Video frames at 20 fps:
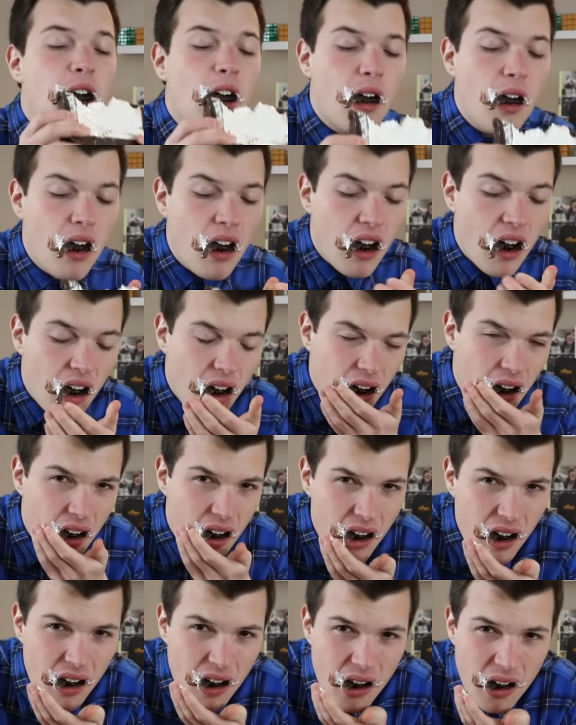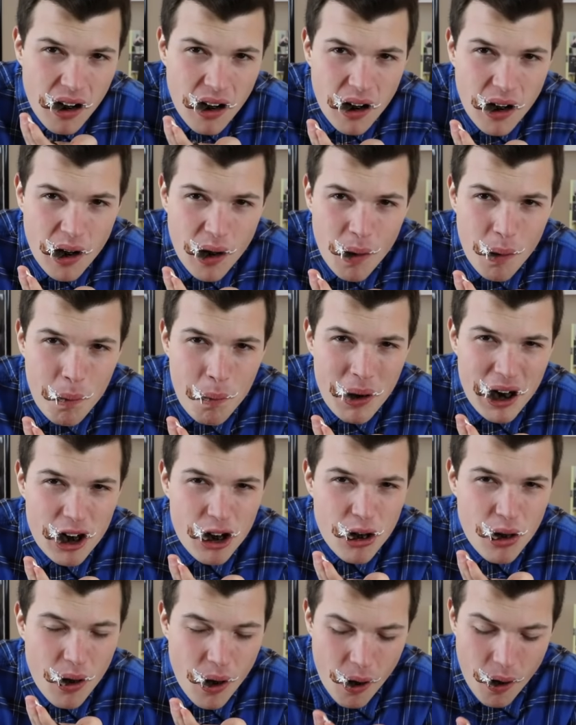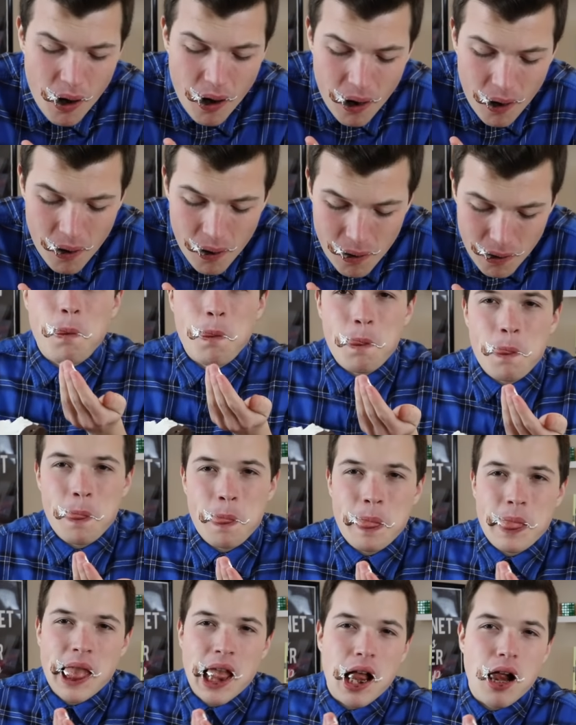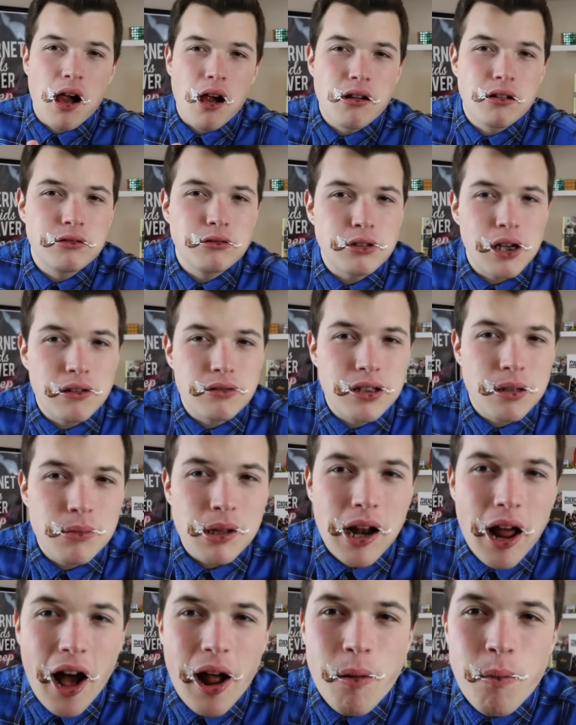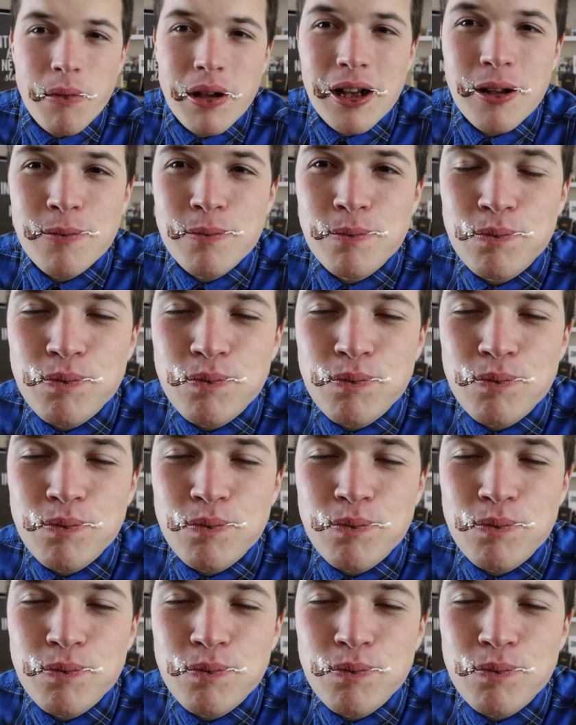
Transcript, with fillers: Oh. My, oh. Do something on me?